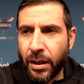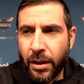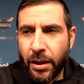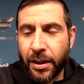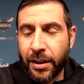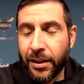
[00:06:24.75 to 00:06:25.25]

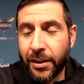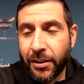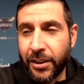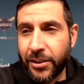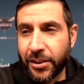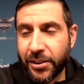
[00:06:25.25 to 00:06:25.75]
you know,
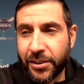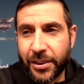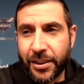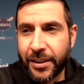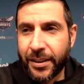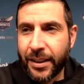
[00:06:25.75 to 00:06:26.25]
he's
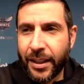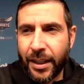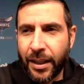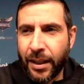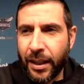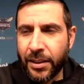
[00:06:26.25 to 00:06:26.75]
just
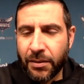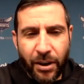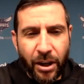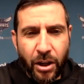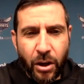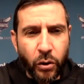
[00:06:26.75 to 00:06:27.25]
he's a
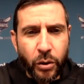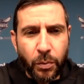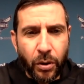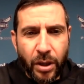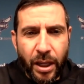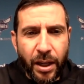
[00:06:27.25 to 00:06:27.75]
very
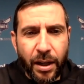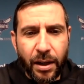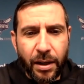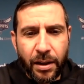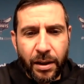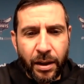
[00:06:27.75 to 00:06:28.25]
coachable
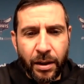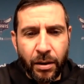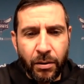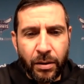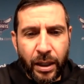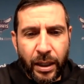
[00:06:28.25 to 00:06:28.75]
kid. You
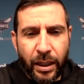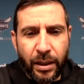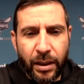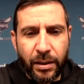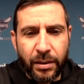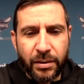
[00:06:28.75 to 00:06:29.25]
know, he,
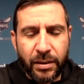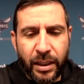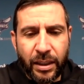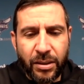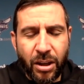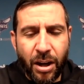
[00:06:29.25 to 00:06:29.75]
he's,
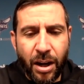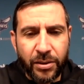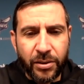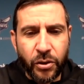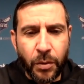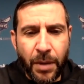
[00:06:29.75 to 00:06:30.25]
he
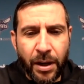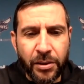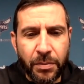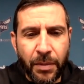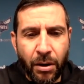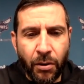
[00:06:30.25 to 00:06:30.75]
talks a
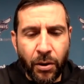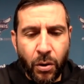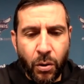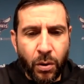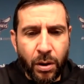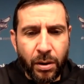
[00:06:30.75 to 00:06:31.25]
tremendous amount on the
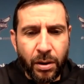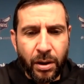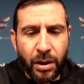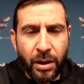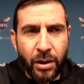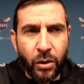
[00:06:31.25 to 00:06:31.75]
court.
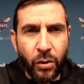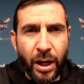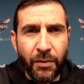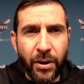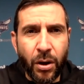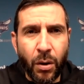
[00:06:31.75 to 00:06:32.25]
You
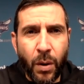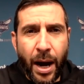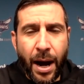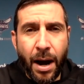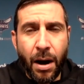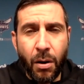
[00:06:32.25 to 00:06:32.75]
never know
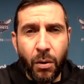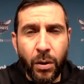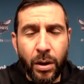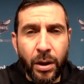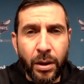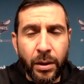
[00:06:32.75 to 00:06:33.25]

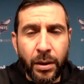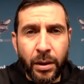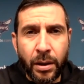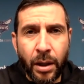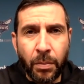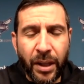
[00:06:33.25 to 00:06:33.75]
how
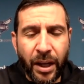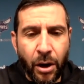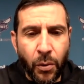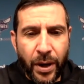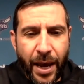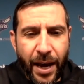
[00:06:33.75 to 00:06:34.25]
a
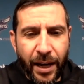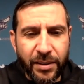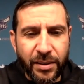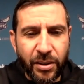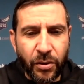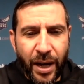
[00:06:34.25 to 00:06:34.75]
player reacts
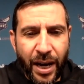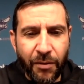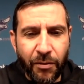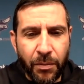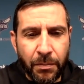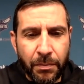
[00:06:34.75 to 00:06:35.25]
until you
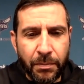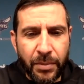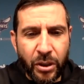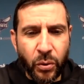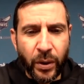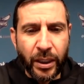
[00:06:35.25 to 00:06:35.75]
have him
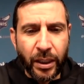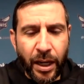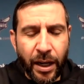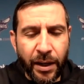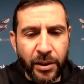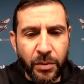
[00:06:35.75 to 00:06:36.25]
between the
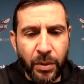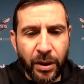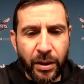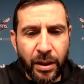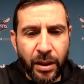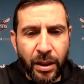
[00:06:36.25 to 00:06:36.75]
lines.
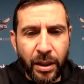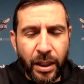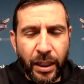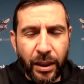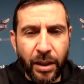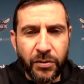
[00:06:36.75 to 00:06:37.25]
But
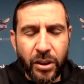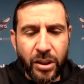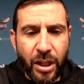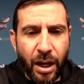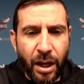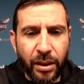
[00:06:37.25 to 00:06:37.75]
he loves to
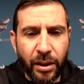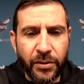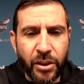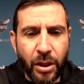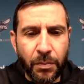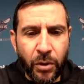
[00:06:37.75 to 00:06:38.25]
talk,
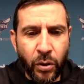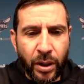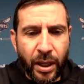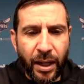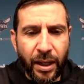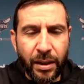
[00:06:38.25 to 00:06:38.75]
loves to
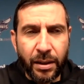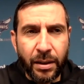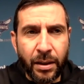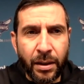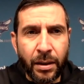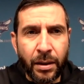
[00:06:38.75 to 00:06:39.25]
communicate.
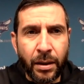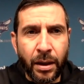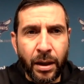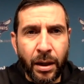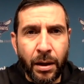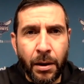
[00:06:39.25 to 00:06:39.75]

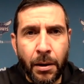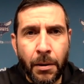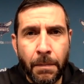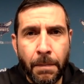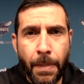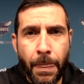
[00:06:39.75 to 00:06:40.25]

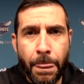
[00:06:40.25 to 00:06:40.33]
Um,